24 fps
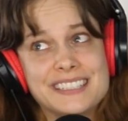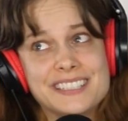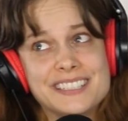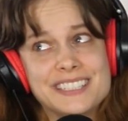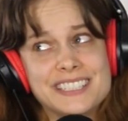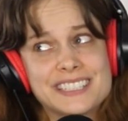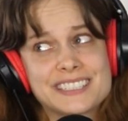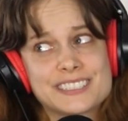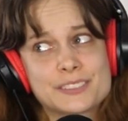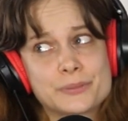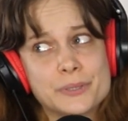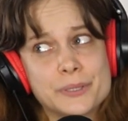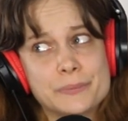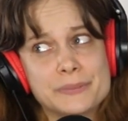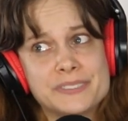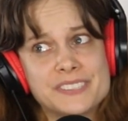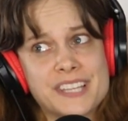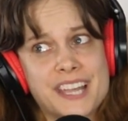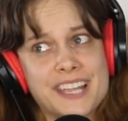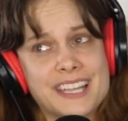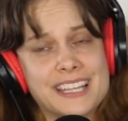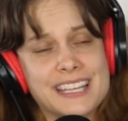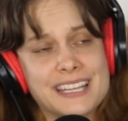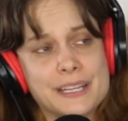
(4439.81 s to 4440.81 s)
lyrics were
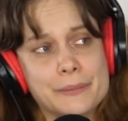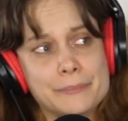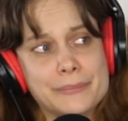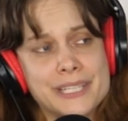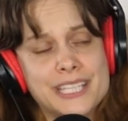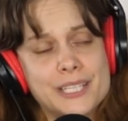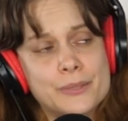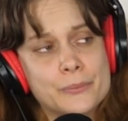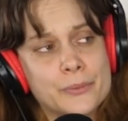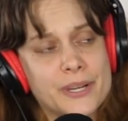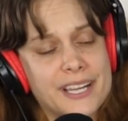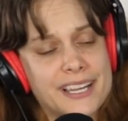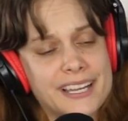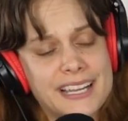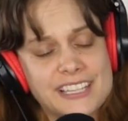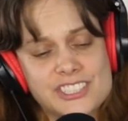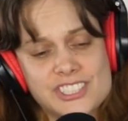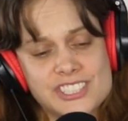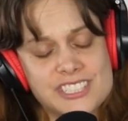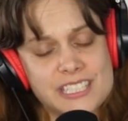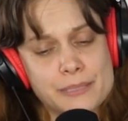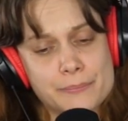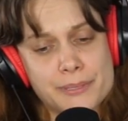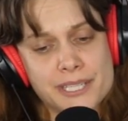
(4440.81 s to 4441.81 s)
saying in a mean way. I
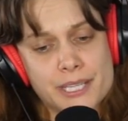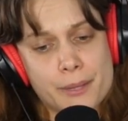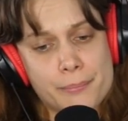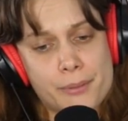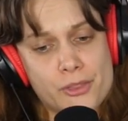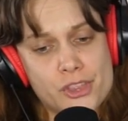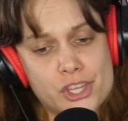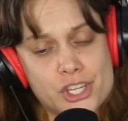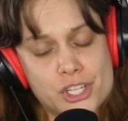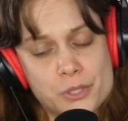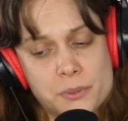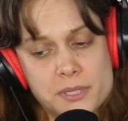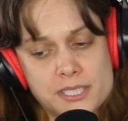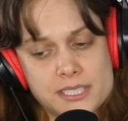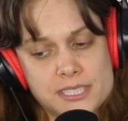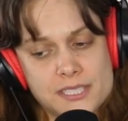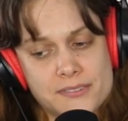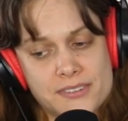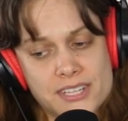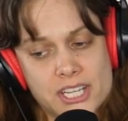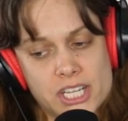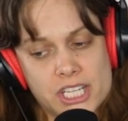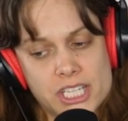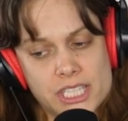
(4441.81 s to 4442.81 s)
just didn't pick up on the
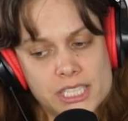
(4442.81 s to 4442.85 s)
nuance of it